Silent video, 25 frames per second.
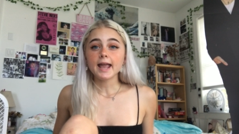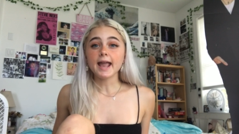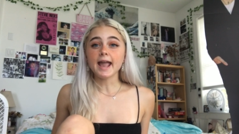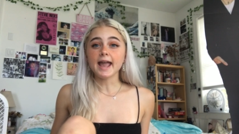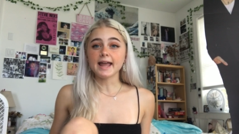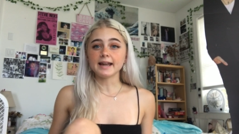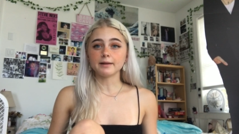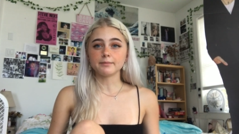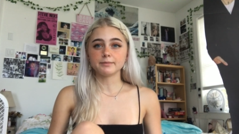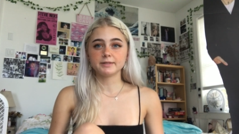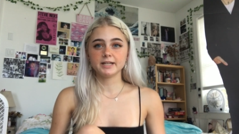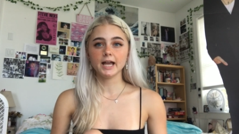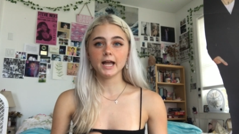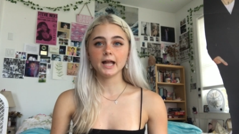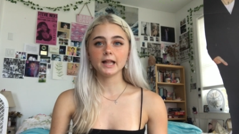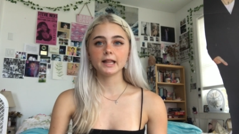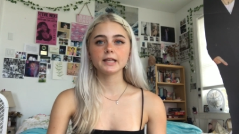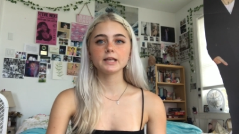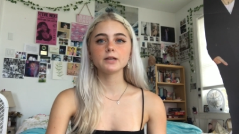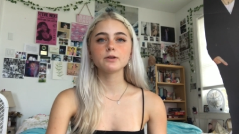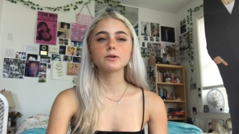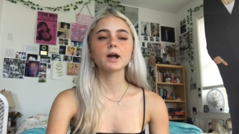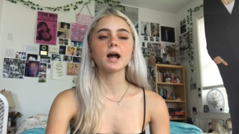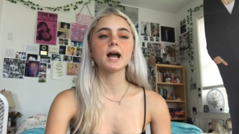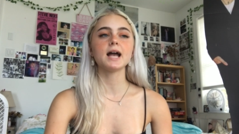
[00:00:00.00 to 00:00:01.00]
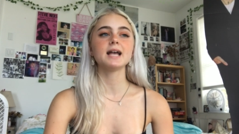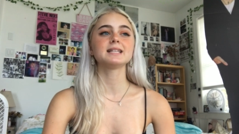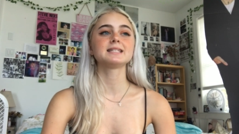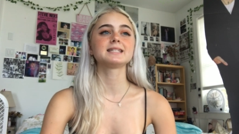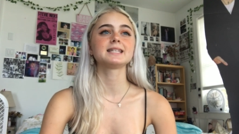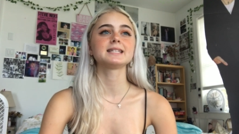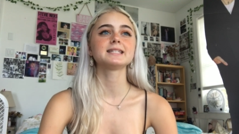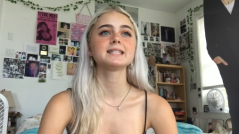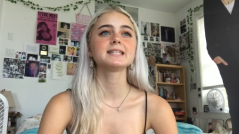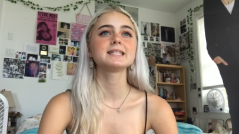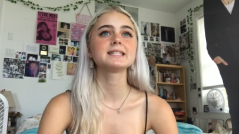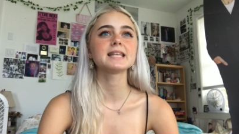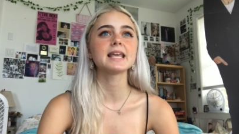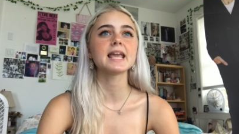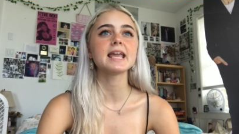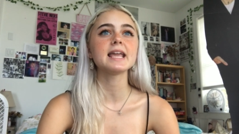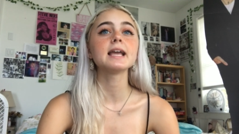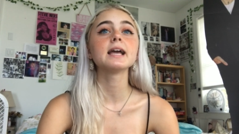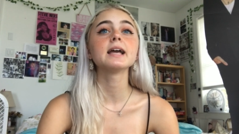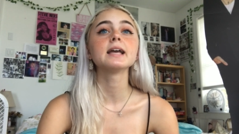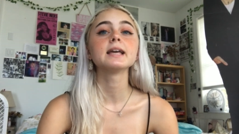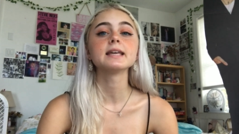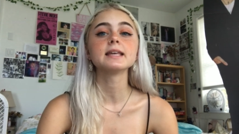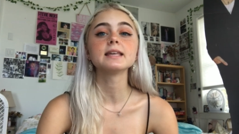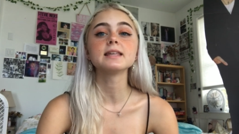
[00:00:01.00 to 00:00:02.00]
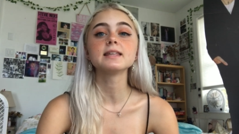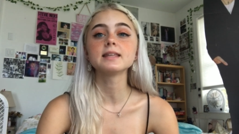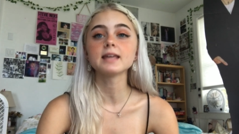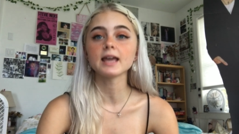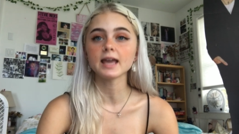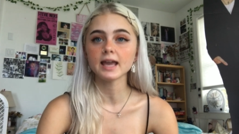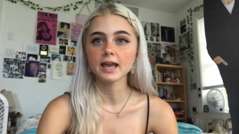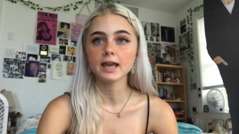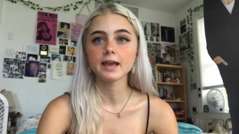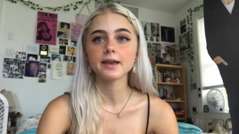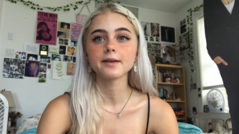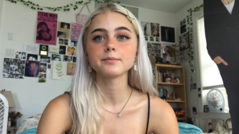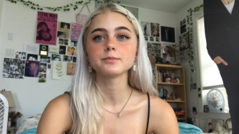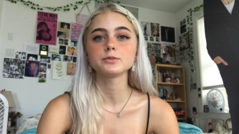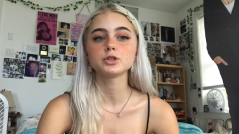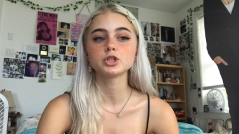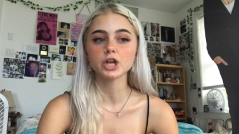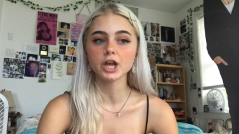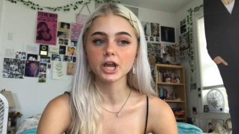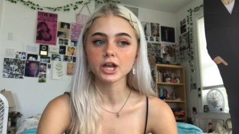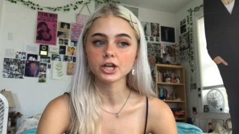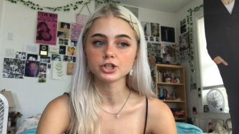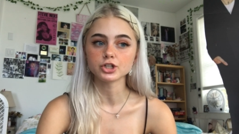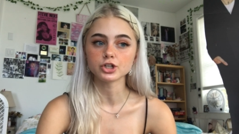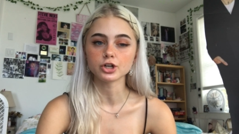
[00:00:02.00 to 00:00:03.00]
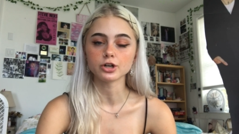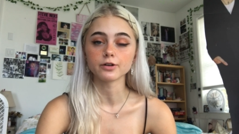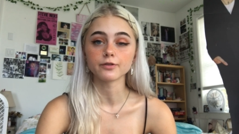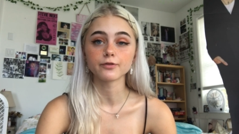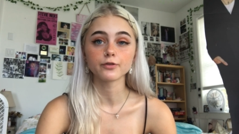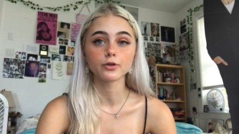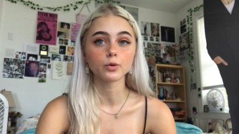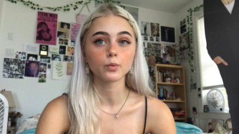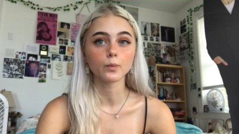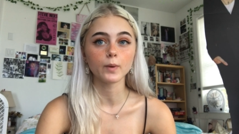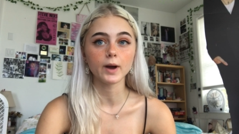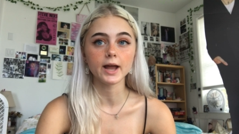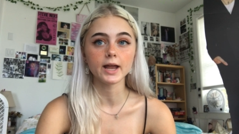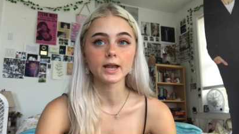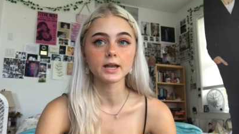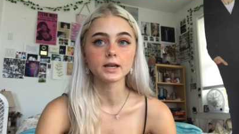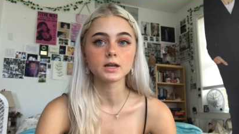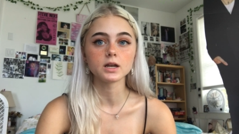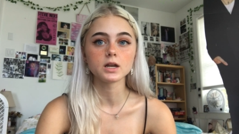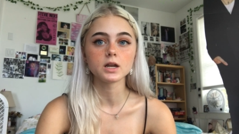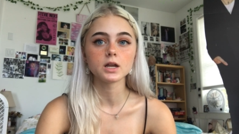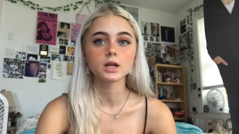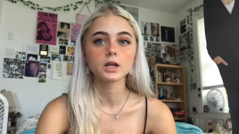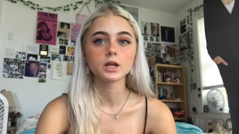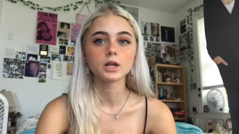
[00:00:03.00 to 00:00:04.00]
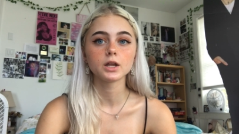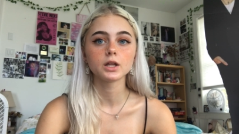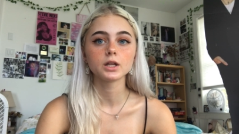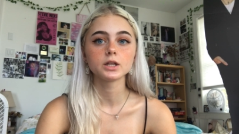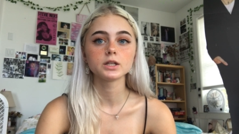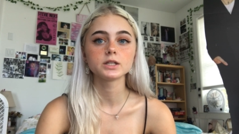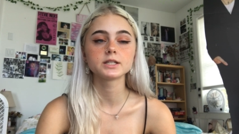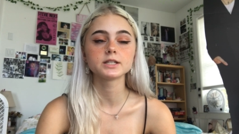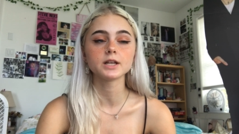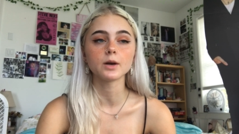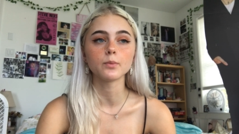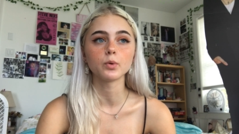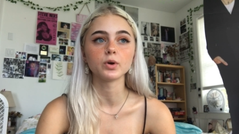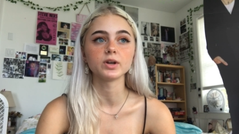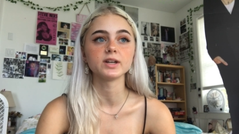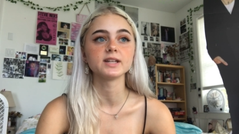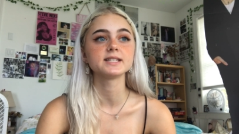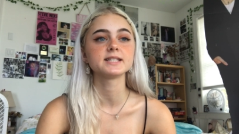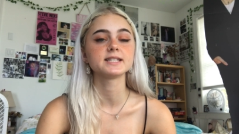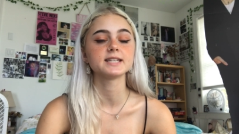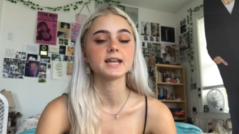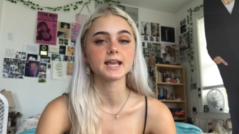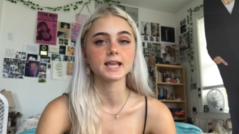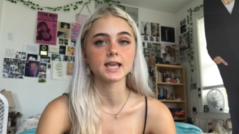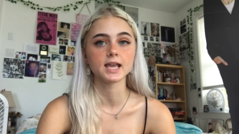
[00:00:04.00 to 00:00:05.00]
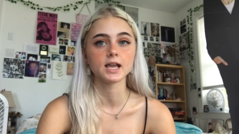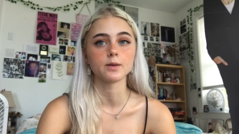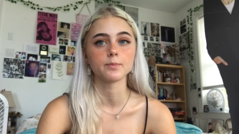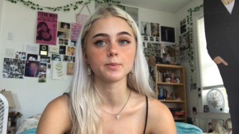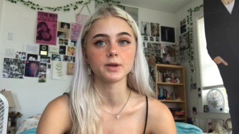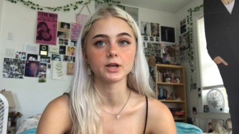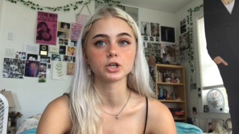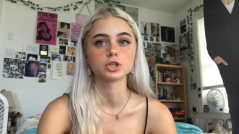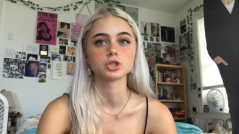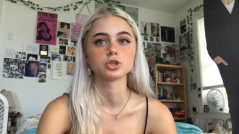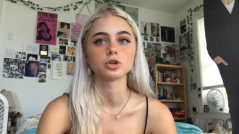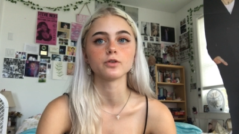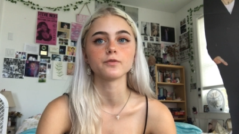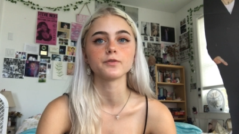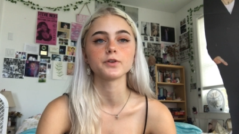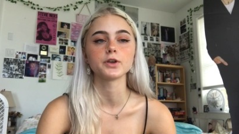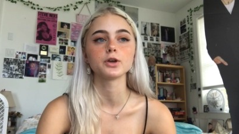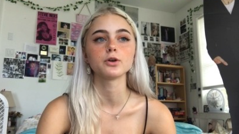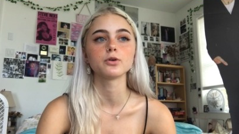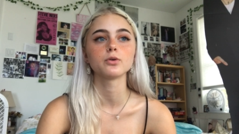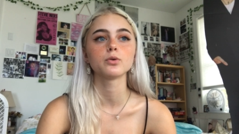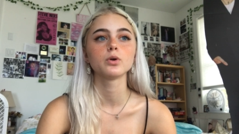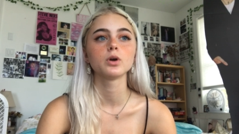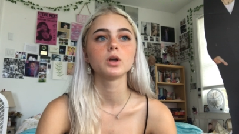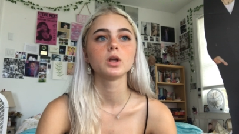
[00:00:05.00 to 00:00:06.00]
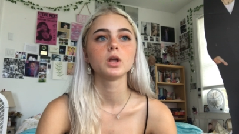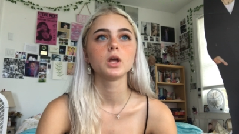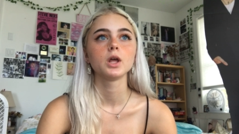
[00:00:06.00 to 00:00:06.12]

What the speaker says: And I'm telling you guys, this is a game changer for when someone is taking a picture of you.